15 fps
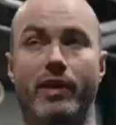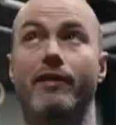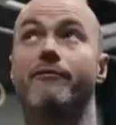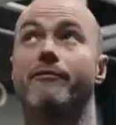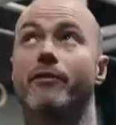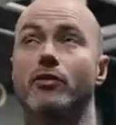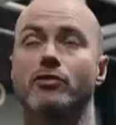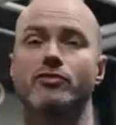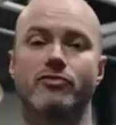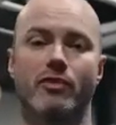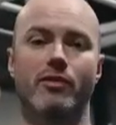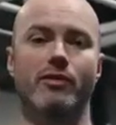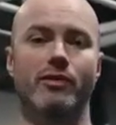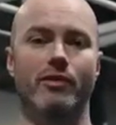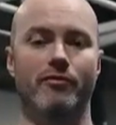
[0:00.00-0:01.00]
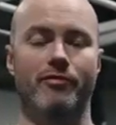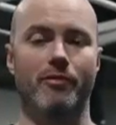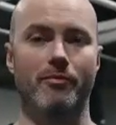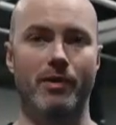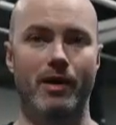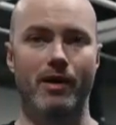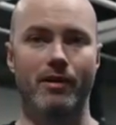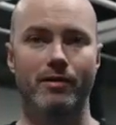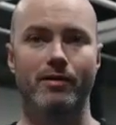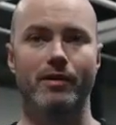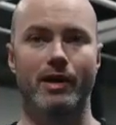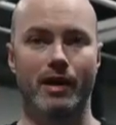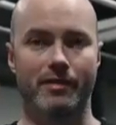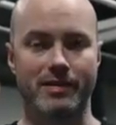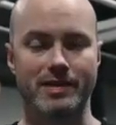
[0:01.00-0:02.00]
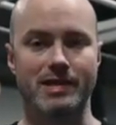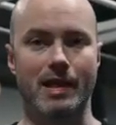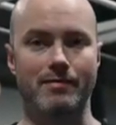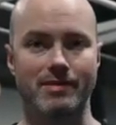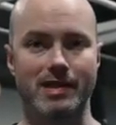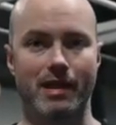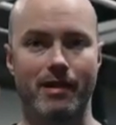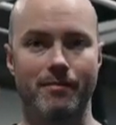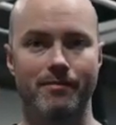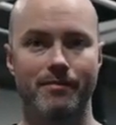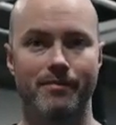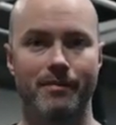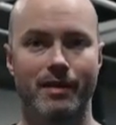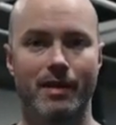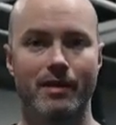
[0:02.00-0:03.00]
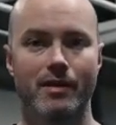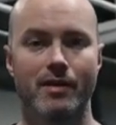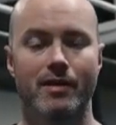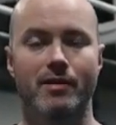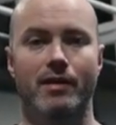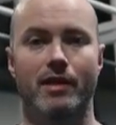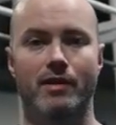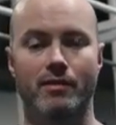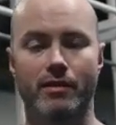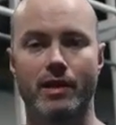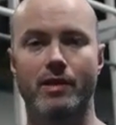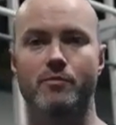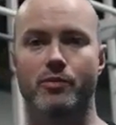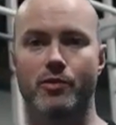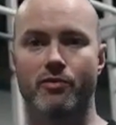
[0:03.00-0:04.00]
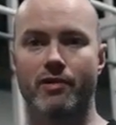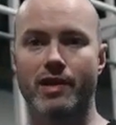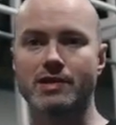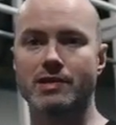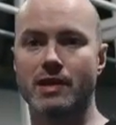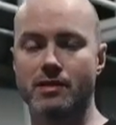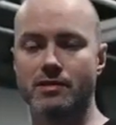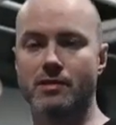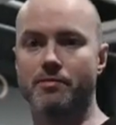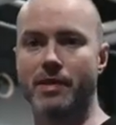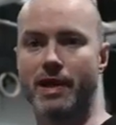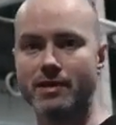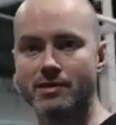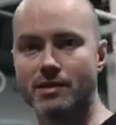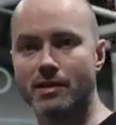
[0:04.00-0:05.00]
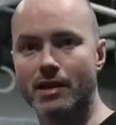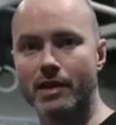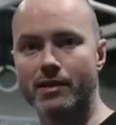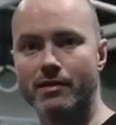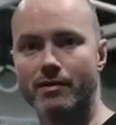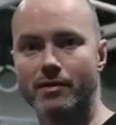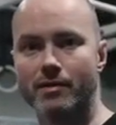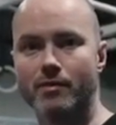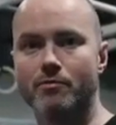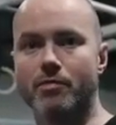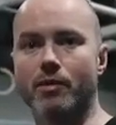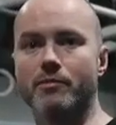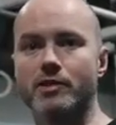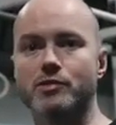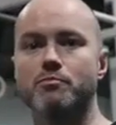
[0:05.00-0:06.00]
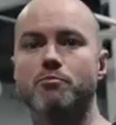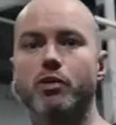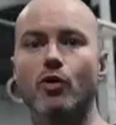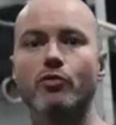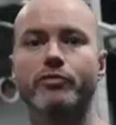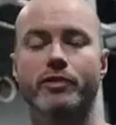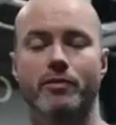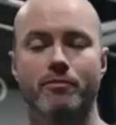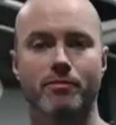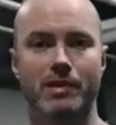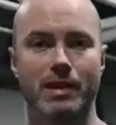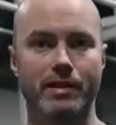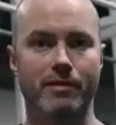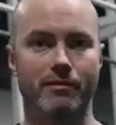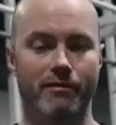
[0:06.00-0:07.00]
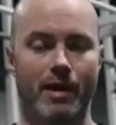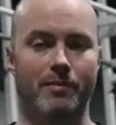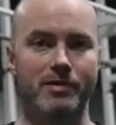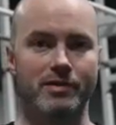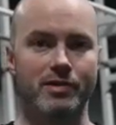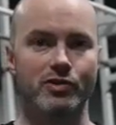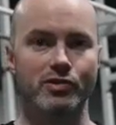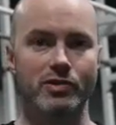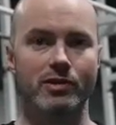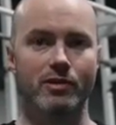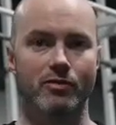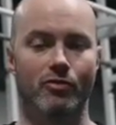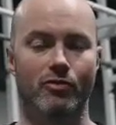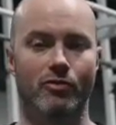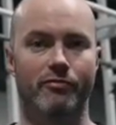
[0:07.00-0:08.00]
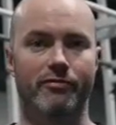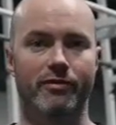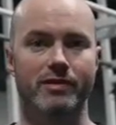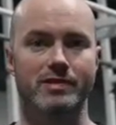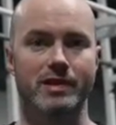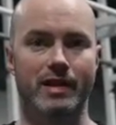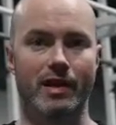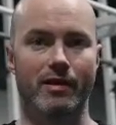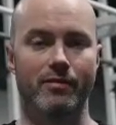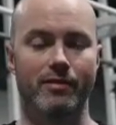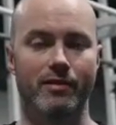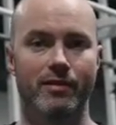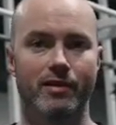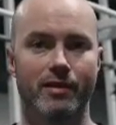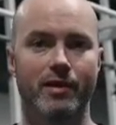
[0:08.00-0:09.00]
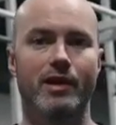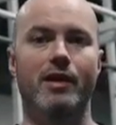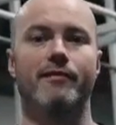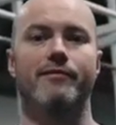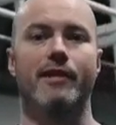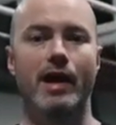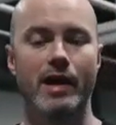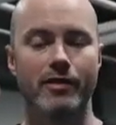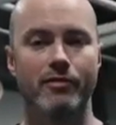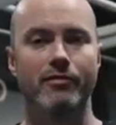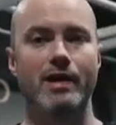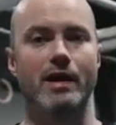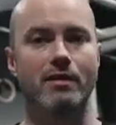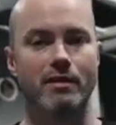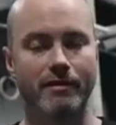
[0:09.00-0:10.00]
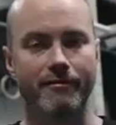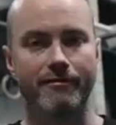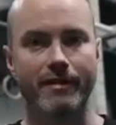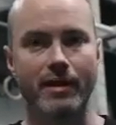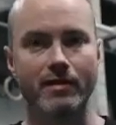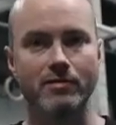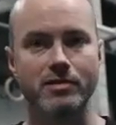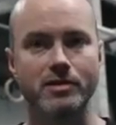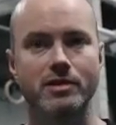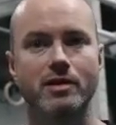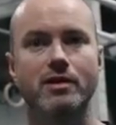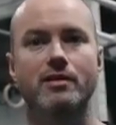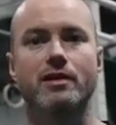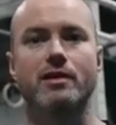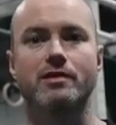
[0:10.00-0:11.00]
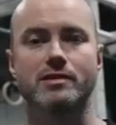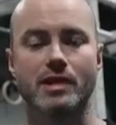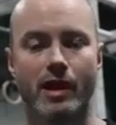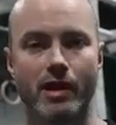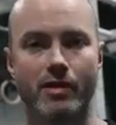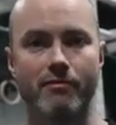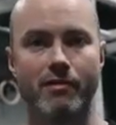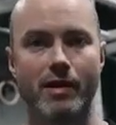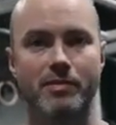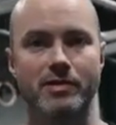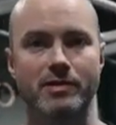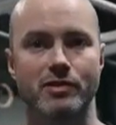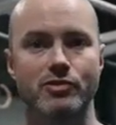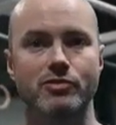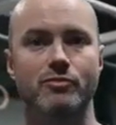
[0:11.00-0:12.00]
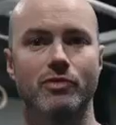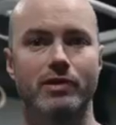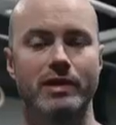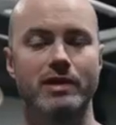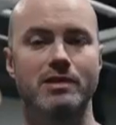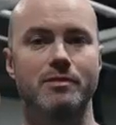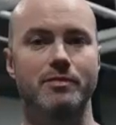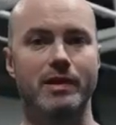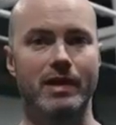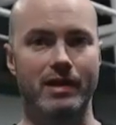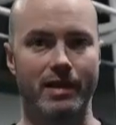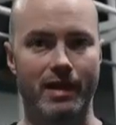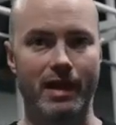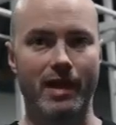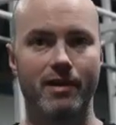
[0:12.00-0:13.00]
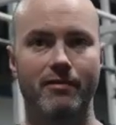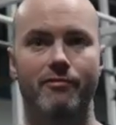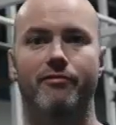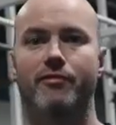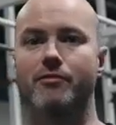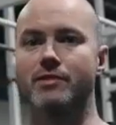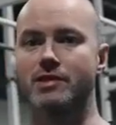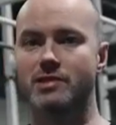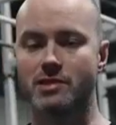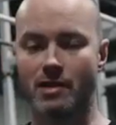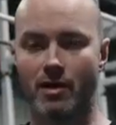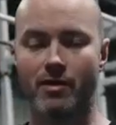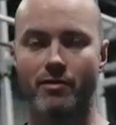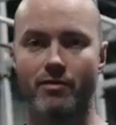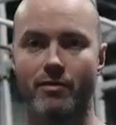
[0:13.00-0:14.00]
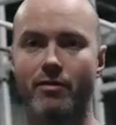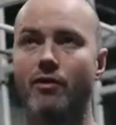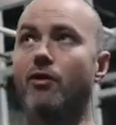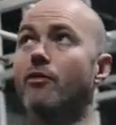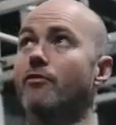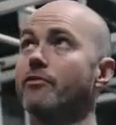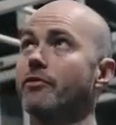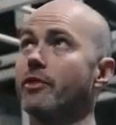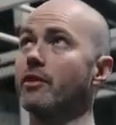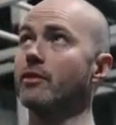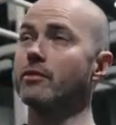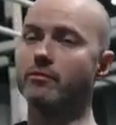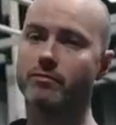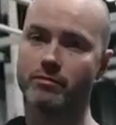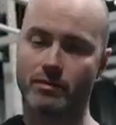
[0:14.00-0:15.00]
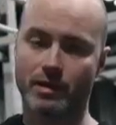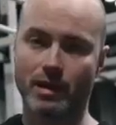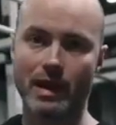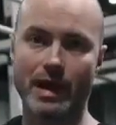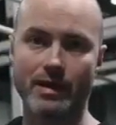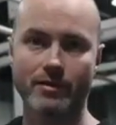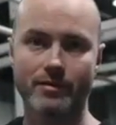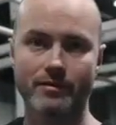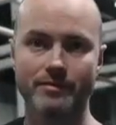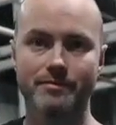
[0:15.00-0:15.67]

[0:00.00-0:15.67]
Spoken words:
that first rung of the bar at the same time. They can then progress independently, but must both complete the repetition in order for it to count. If either athlete fails, the entire repetition will need to begin again from the start of the ladder.